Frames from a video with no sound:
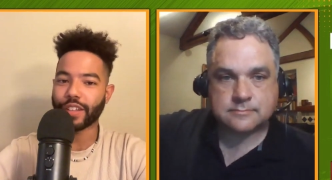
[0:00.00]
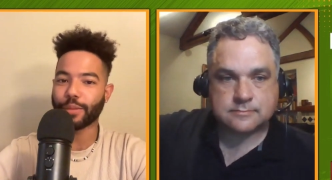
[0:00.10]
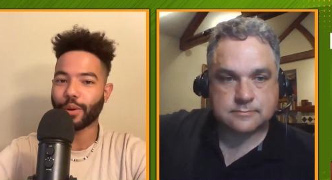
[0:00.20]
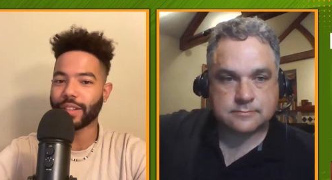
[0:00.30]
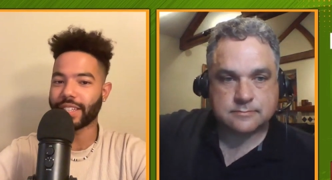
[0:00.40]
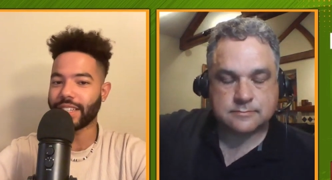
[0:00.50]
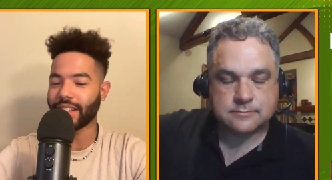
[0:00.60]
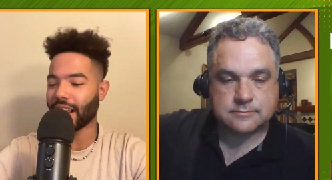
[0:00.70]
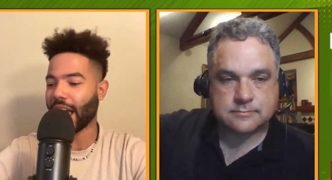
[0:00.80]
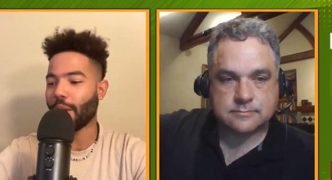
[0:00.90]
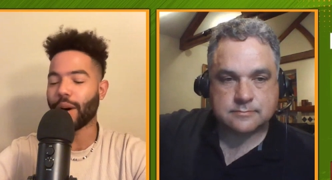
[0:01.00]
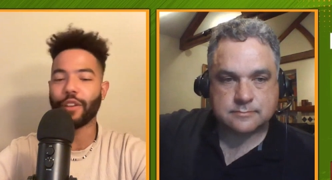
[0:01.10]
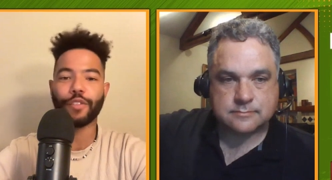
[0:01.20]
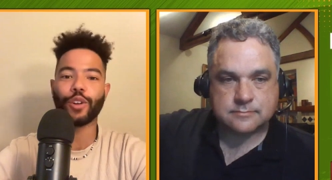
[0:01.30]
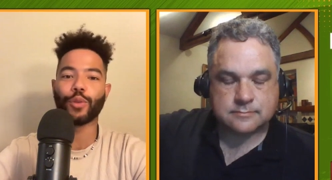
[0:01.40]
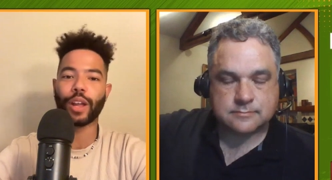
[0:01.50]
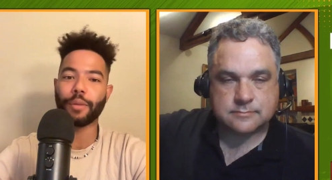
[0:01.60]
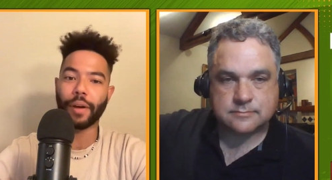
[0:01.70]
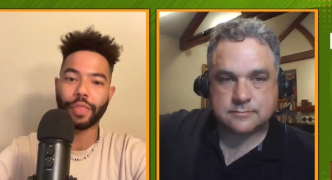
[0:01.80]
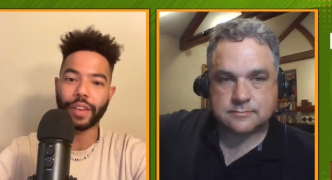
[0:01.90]
Speaker 1: this point in the season. Like, I want to feel great
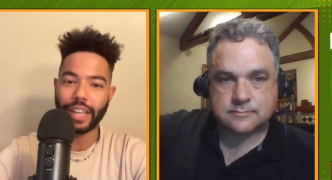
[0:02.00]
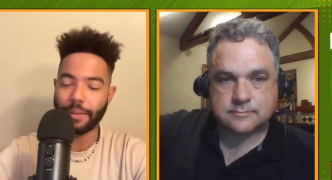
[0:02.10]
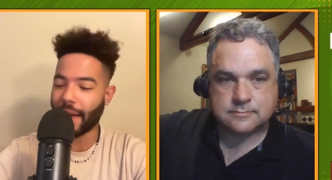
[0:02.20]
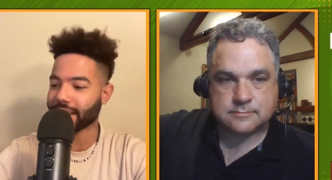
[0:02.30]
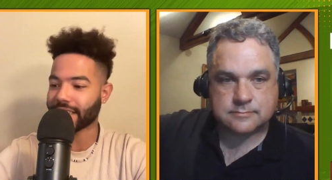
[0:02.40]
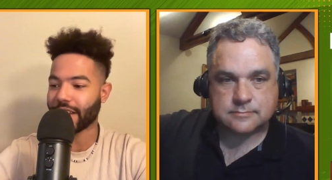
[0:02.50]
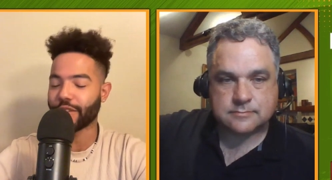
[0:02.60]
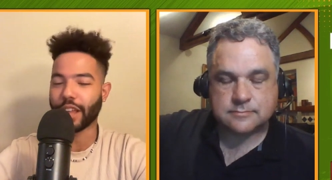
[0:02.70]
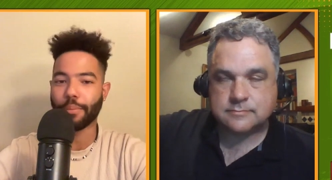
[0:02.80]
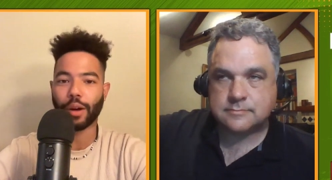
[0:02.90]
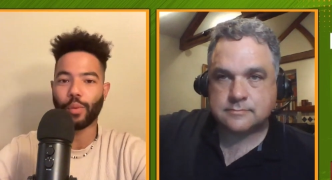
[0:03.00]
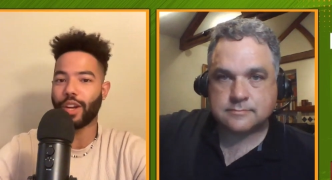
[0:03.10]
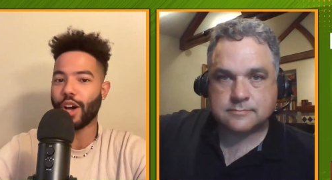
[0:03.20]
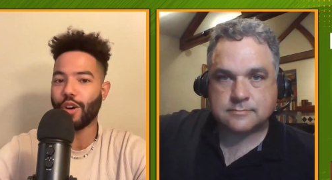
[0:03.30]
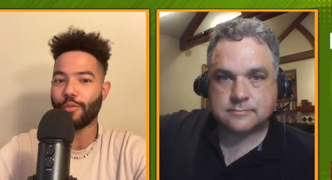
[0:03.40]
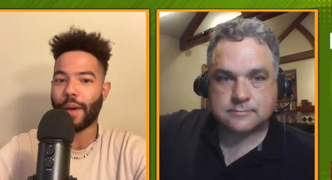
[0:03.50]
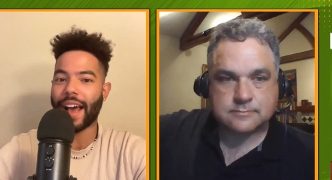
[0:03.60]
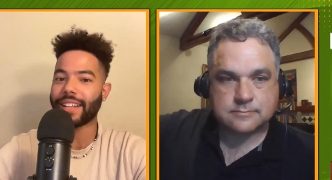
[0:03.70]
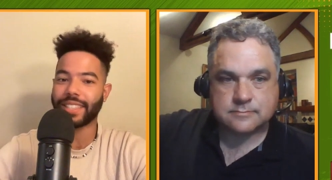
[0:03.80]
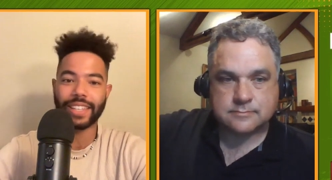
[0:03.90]
about the D-backs and everything, but we know
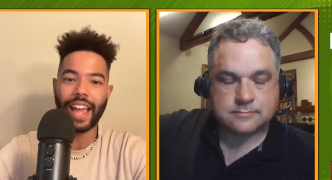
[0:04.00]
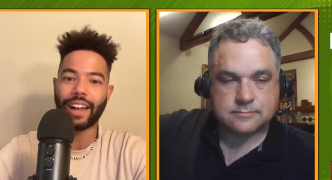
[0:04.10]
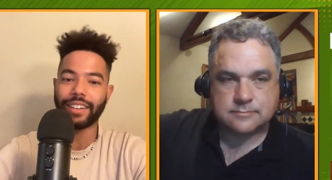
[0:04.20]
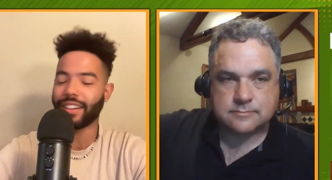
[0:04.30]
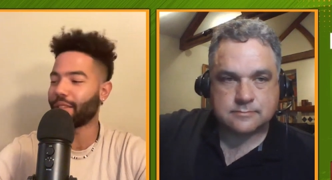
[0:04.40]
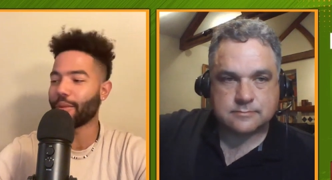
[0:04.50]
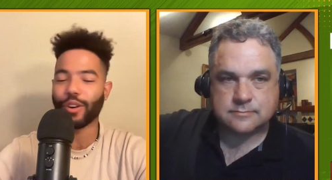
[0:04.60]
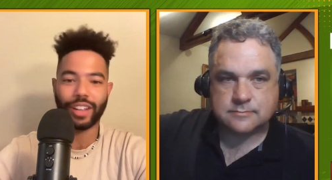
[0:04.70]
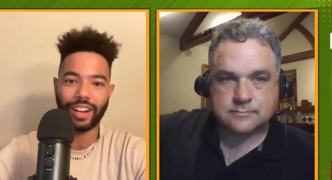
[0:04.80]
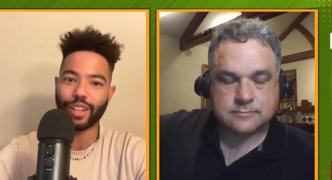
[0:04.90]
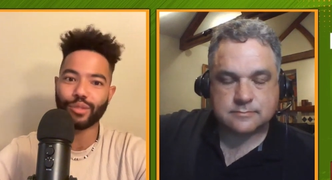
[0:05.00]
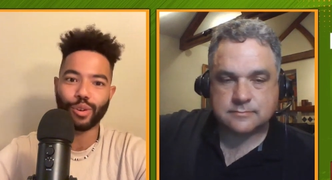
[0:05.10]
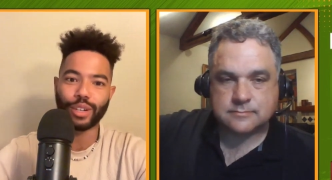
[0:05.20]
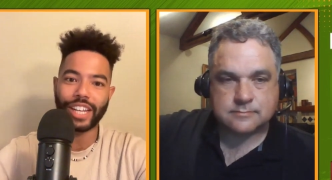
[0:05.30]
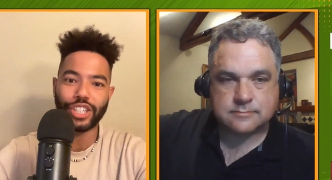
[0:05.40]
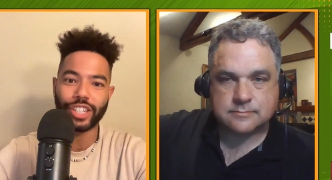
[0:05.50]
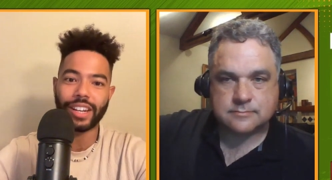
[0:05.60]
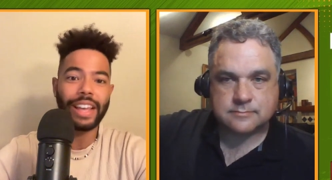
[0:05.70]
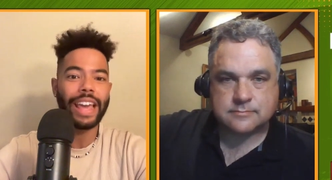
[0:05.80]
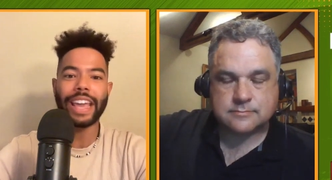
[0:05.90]
past the Gallen and the Merrill Kelly and the rotation,
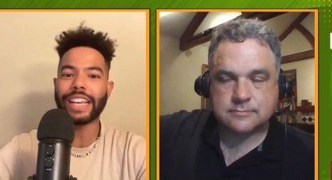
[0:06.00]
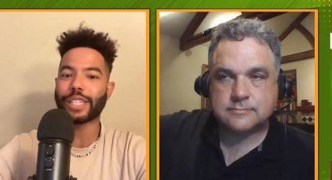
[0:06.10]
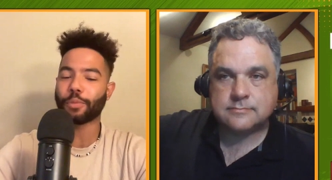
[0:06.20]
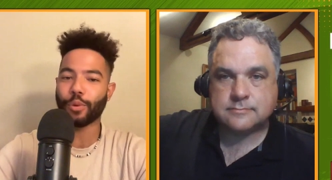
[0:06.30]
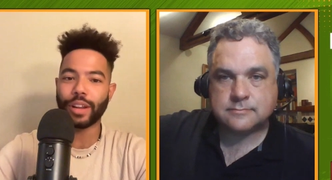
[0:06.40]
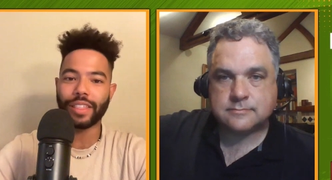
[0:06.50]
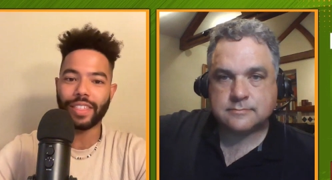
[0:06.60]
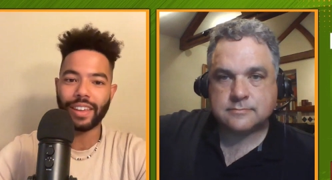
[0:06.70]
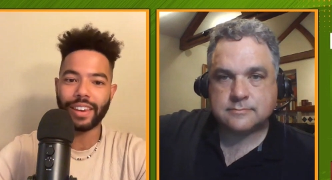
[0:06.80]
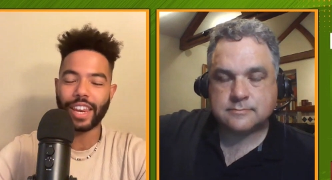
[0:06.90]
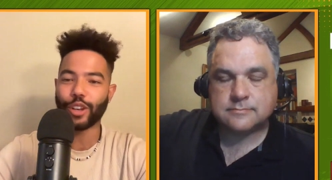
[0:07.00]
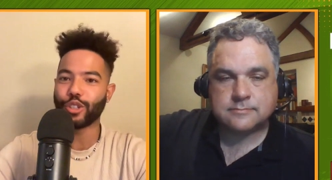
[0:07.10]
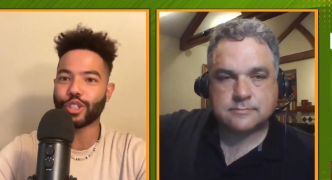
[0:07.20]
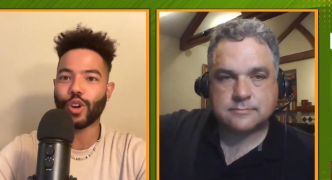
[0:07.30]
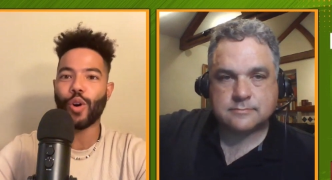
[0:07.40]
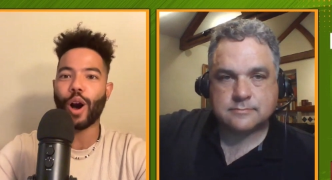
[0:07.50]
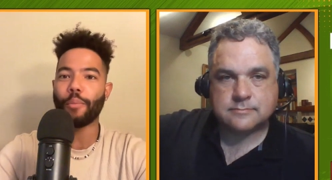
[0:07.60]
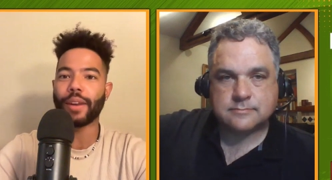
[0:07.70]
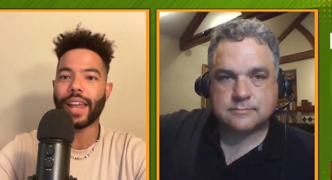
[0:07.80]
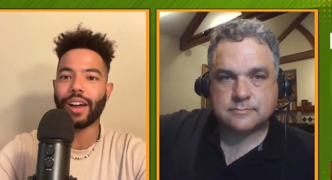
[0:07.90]
it gets pretty thin, and you just go up
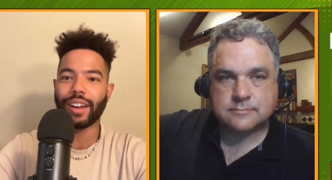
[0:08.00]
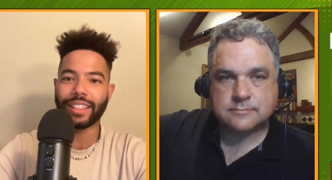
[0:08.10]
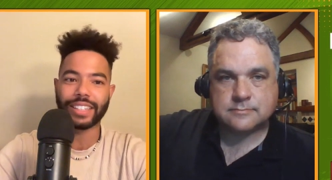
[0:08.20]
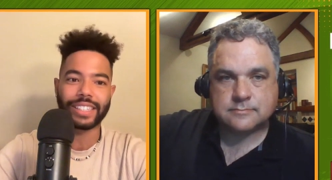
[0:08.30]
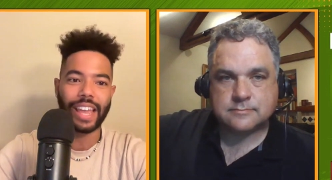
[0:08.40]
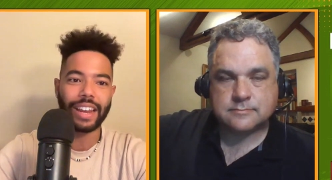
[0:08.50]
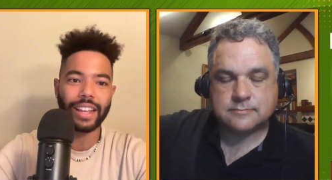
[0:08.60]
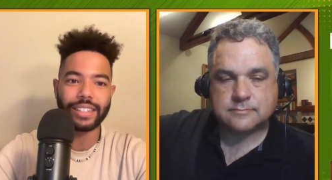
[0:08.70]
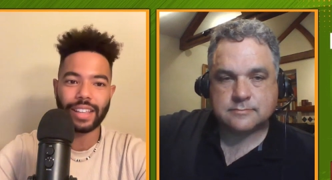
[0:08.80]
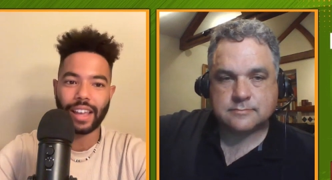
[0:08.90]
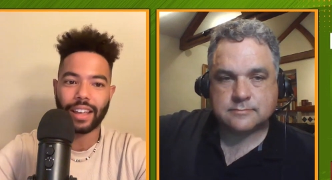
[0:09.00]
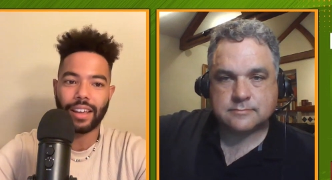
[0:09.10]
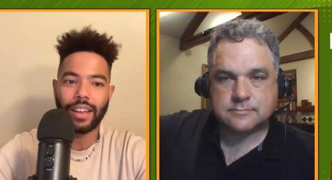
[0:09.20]
and down like the standings. Like,